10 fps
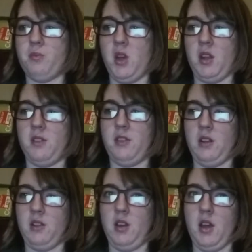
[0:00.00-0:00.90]

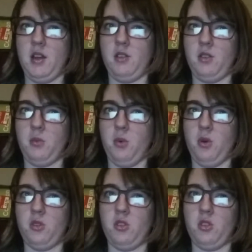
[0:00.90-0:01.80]
and
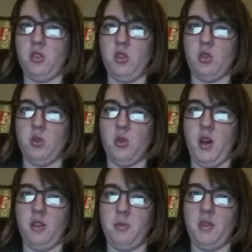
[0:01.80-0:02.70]
what Google
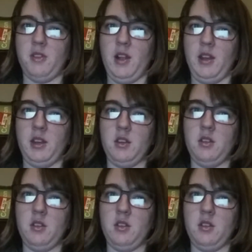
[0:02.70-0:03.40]
has been selling.